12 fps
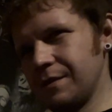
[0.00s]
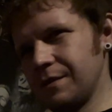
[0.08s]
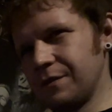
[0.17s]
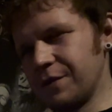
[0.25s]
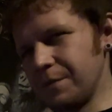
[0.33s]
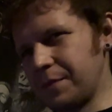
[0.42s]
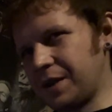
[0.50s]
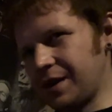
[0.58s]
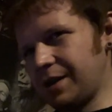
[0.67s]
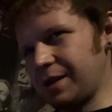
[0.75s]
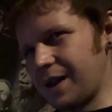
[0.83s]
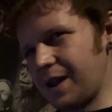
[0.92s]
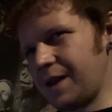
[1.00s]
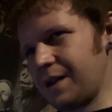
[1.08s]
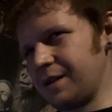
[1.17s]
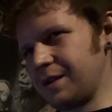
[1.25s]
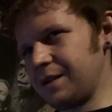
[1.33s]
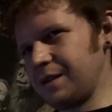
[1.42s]
from beginning to
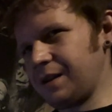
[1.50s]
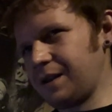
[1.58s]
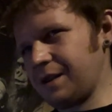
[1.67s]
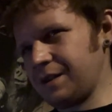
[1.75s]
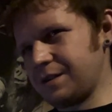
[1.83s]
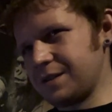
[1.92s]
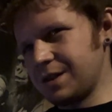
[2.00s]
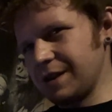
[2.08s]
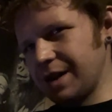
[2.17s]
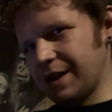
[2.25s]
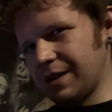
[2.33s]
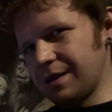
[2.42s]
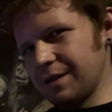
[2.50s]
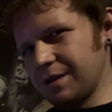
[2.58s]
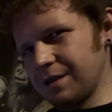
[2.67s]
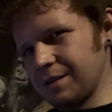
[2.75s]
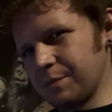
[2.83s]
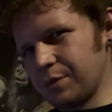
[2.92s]
end. It just like
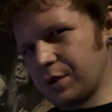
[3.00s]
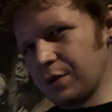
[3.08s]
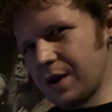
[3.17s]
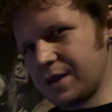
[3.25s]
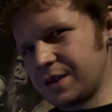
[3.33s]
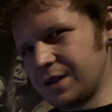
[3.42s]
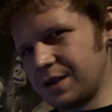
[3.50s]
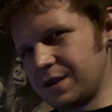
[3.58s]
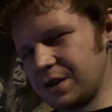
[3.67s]
progresses